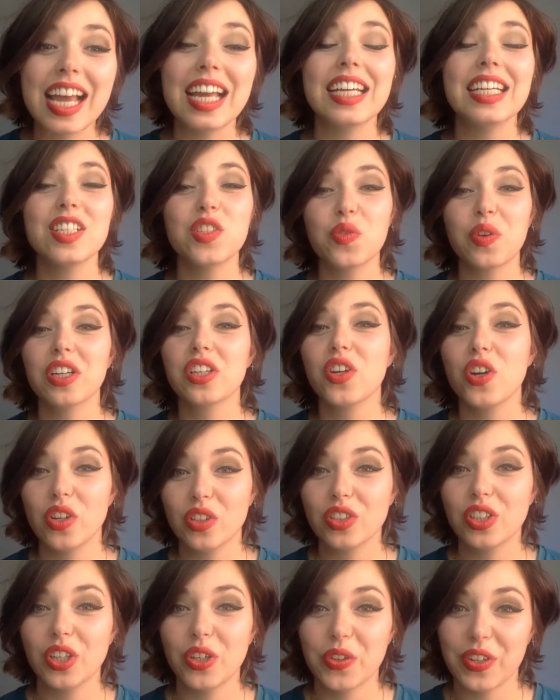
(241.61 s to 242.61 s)
That is what
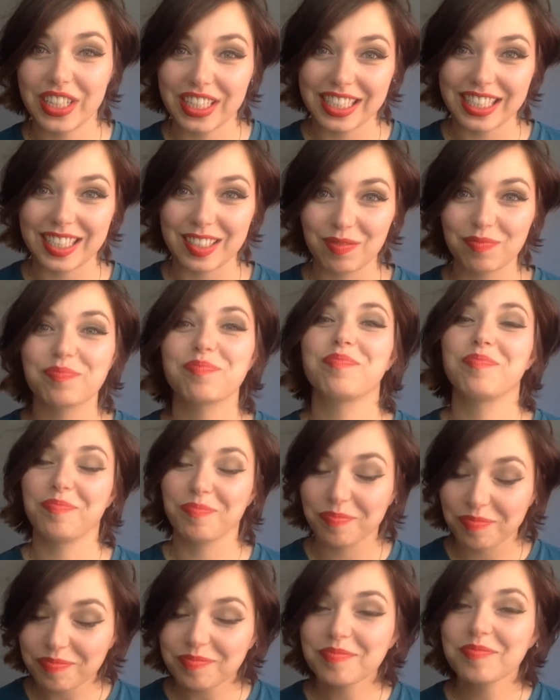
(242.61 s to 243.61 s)
cocoa is.
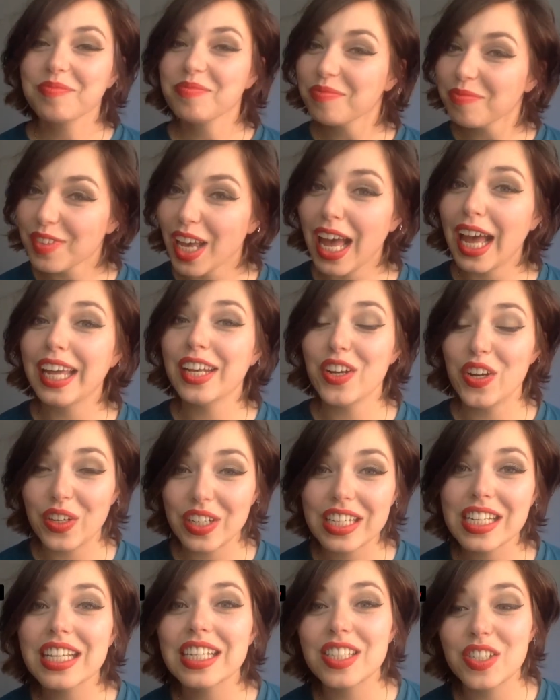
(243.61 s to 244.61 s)
I
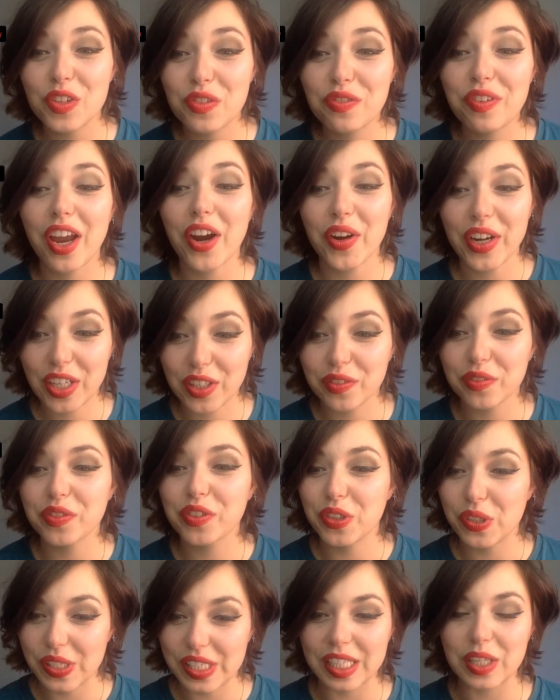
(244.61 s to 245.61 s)
know, it's a very
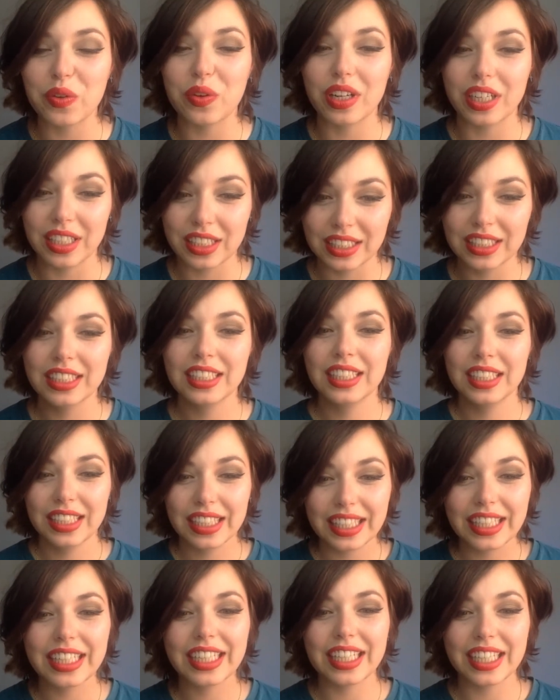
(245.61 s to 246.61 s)
confusing one.
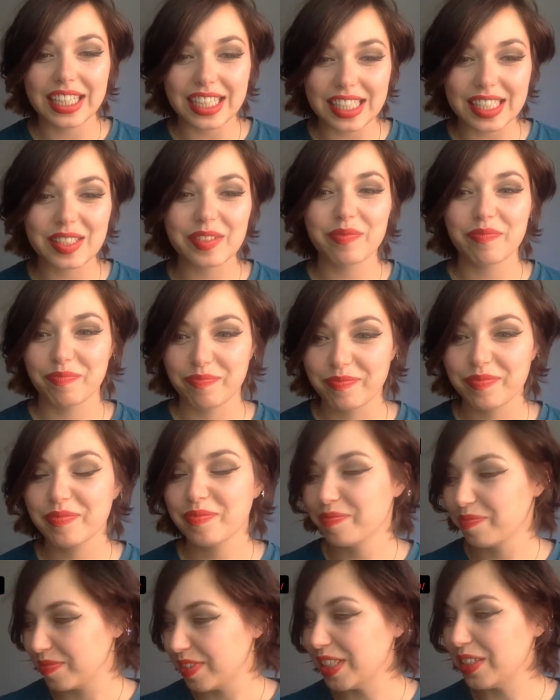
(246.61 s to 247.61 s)
It is,
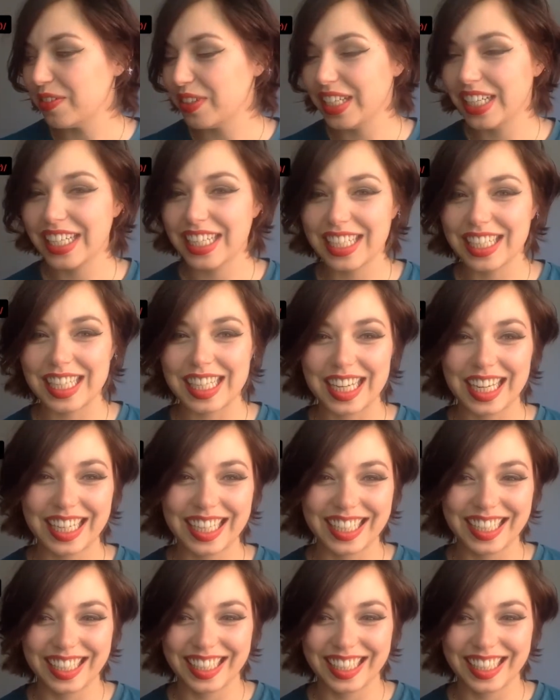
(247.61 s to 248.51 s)
it really is.